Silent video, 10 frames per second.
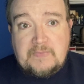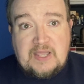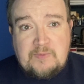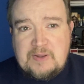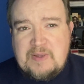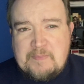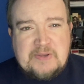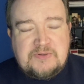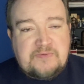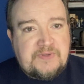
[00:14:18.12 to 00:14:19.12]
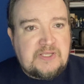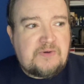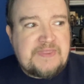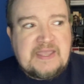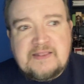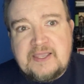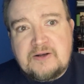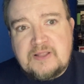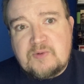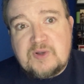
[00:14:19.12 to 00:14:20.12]
I might do a video on that
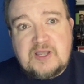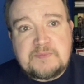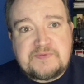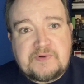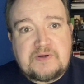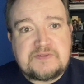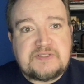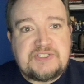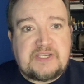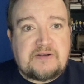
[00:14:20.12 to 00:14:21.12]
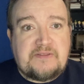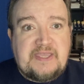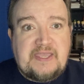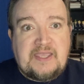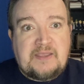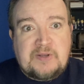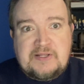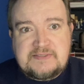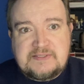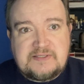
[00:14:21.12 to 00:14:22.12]
later, like what comes first, the chicken or the egg, but
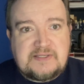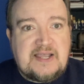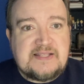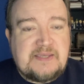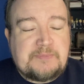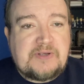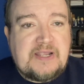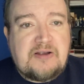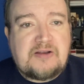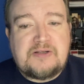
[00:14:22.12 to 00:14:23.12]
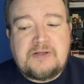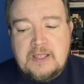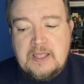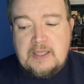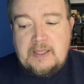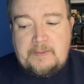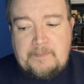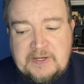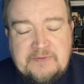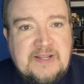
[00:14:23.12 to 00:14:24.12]
it's a concept or character.
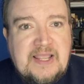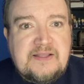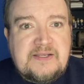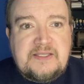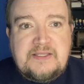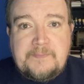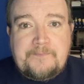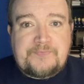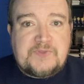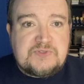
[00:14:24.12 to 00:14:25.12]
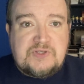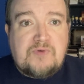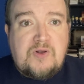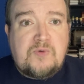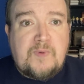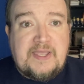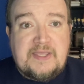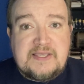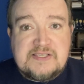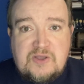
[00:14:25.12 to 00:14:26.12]
But in reality, there's no wrong
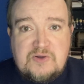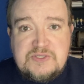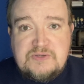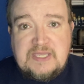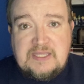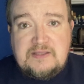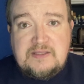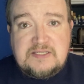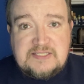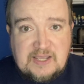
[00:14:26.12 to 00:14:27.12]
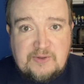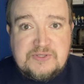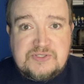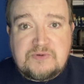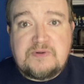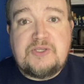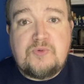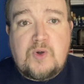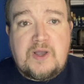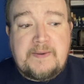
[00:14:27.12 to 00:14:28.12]
way as long as you get to tell the story you
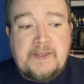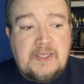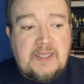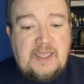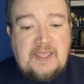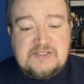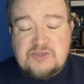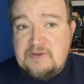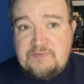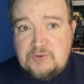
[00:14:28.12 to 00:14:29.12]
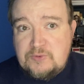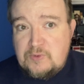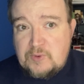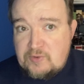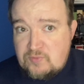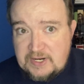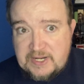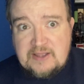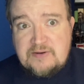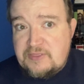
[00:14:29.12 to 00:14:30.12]
want. And so if you want to write
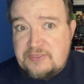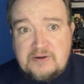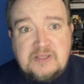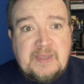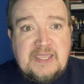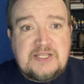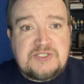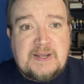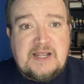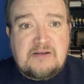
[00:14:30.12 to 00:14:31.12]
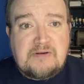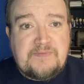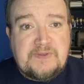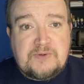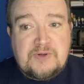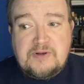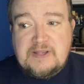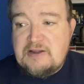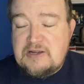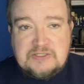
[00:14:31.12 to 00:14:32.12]
out a 30-page biography on all your
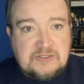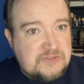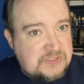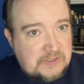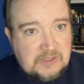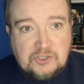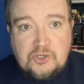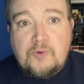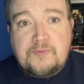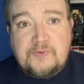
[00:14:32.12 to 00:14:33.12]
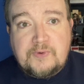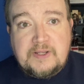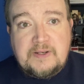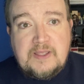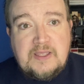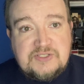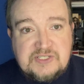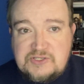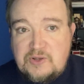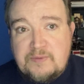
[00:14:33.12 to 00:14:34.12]
characters, go for it.
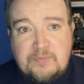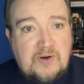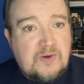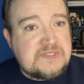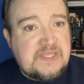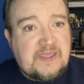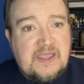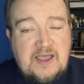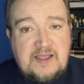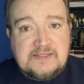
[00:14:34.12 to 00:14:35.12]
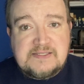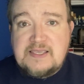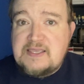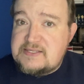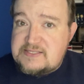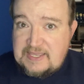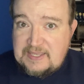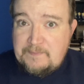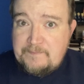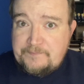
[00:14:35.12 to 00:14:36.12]
Just know the pros and the cons.
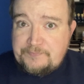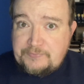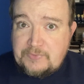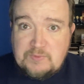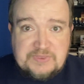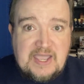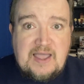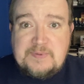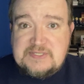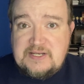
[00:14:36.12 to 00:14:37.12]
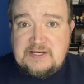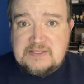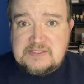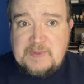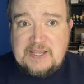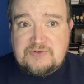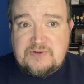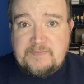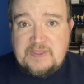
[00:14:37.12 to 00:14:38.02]
Same with the opposite end of the spectrum.